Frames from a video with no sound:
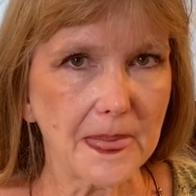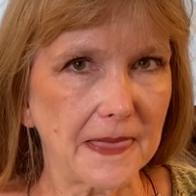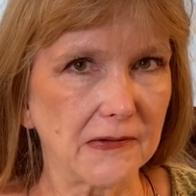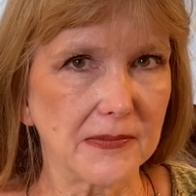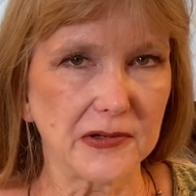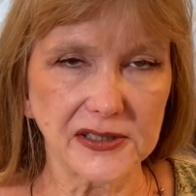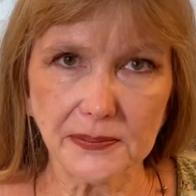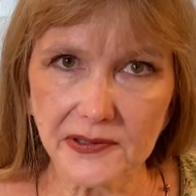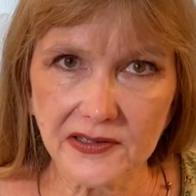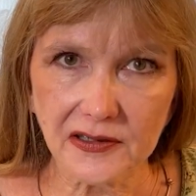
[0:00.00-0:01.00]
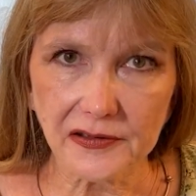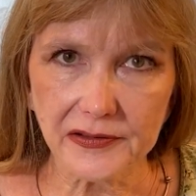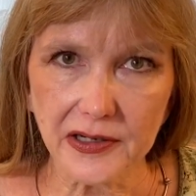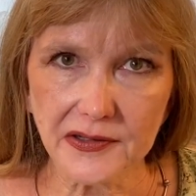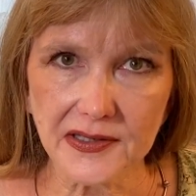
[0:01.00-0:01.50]
or multiple
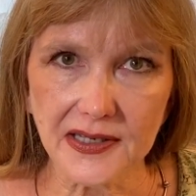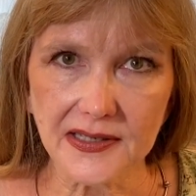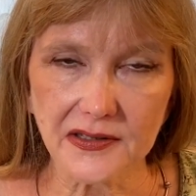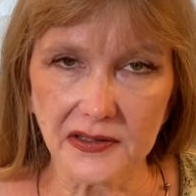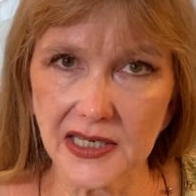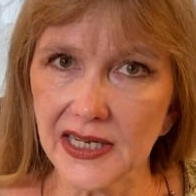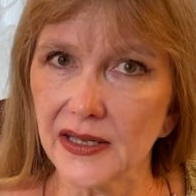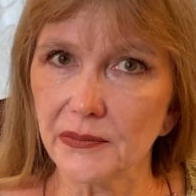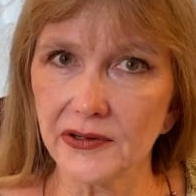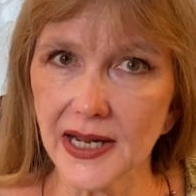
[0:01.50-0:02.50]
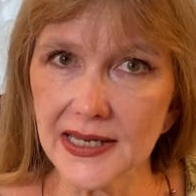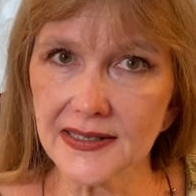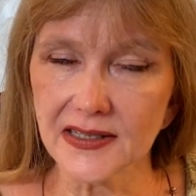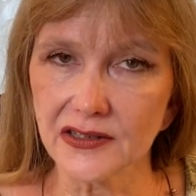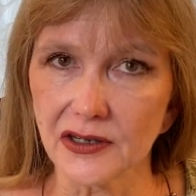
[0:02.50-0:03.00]
sclerosis or Guillain-Barré
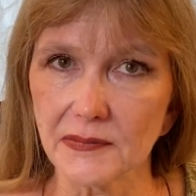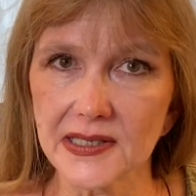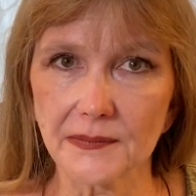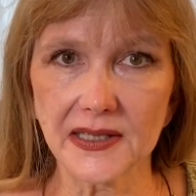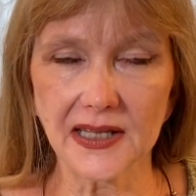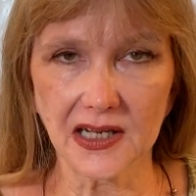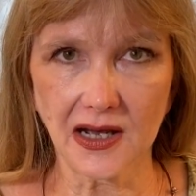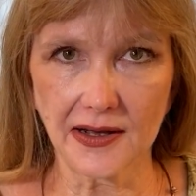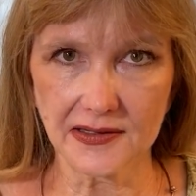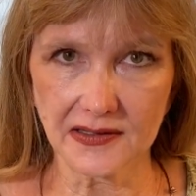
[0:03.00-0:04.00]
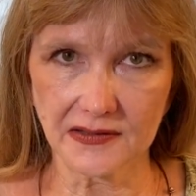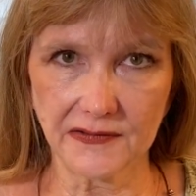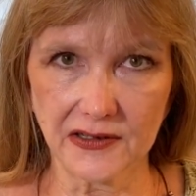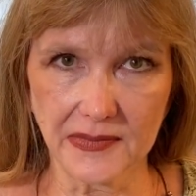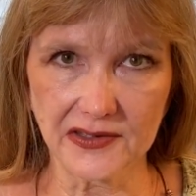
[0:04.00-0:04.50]
syndrome, something that causes
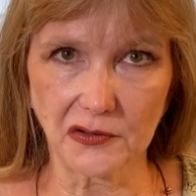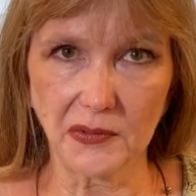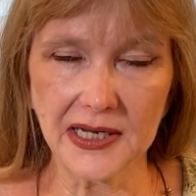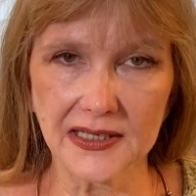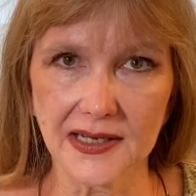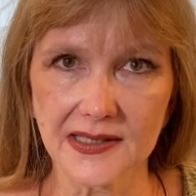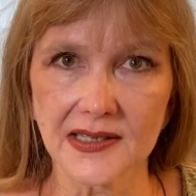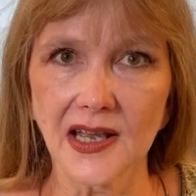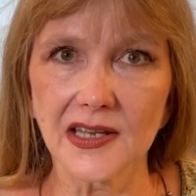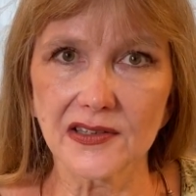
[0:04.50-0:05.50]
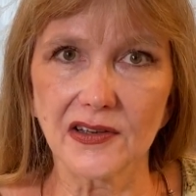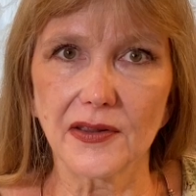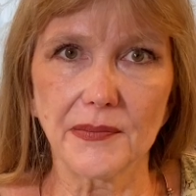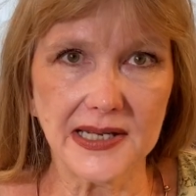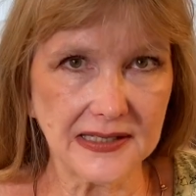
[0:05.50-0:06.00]
severe muscle weakness. So the
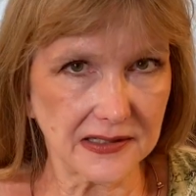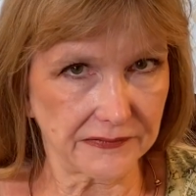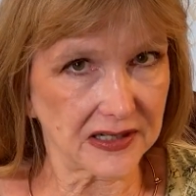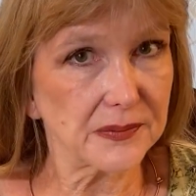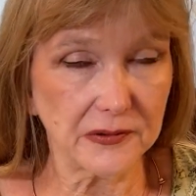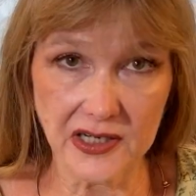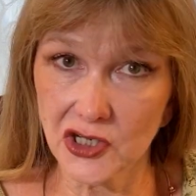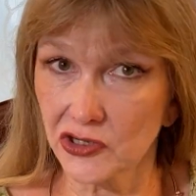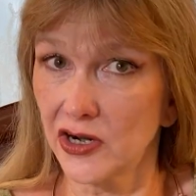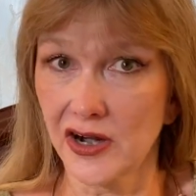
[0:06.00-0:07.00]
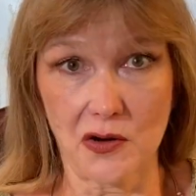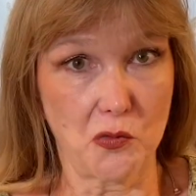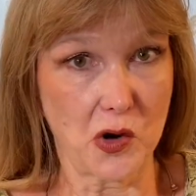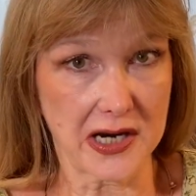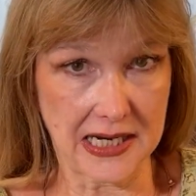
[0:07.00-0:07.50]
muscles of respiration are not
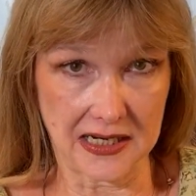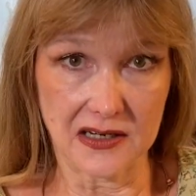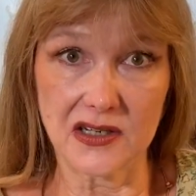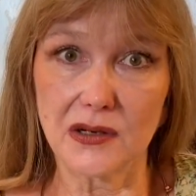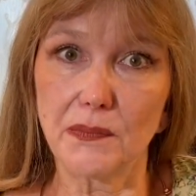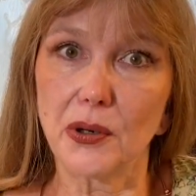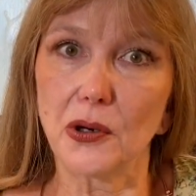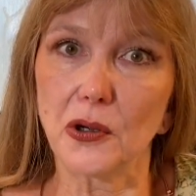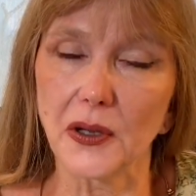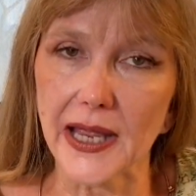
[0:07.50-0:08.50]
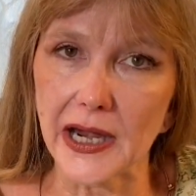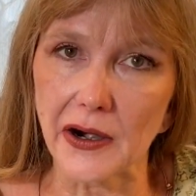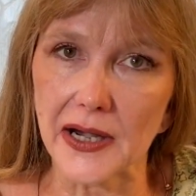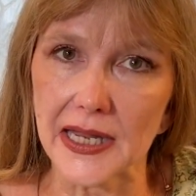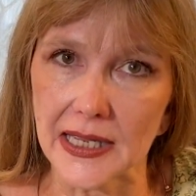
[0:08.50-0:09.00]
working to pull
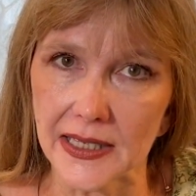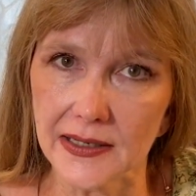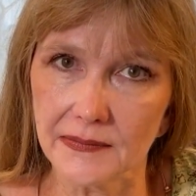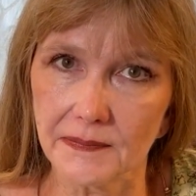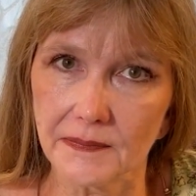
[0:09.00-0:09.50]
air in.